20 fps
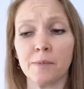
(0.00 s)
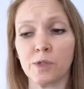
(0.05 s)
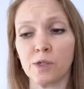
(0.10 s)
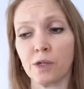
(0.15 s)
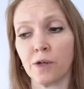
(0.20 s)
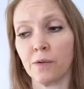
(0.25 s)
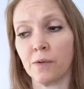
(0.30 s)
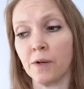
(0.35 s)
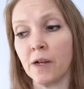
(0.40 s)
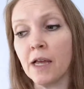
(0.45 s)

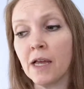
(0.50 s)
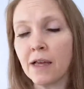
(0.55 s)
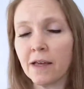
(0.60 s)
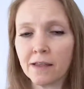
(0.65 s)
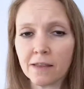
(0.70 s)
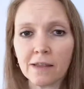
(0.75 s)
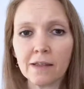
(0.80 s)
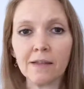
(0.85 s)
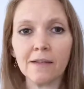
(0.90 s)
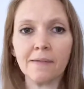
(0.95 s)
So
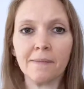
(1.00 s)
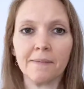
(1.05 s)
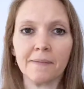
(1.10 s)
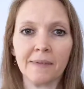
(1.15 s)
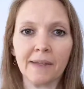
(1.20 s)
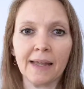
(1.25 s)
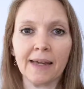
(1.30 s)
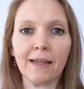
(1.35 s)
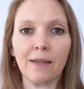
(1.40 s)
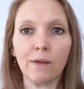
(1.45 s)
the
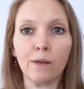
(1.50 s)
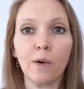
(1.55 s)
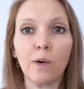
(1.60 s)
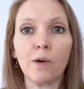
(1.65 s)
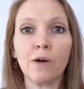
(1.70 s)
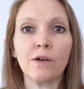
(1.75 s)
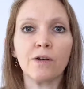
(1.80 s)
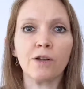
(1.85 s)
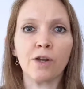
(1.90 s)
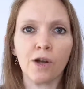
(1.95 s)
like
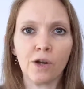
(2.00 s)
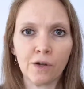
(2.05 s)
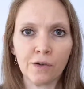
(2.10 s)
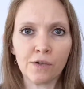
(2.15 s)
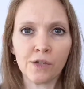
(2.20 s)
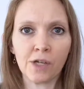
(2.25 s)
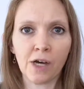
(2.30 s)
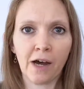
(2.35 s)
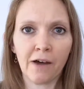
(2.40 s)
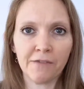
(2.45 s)
Lord
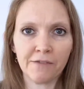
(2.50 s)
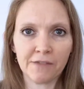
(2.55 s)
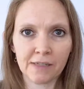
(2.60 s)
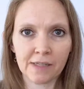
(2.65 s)
goes off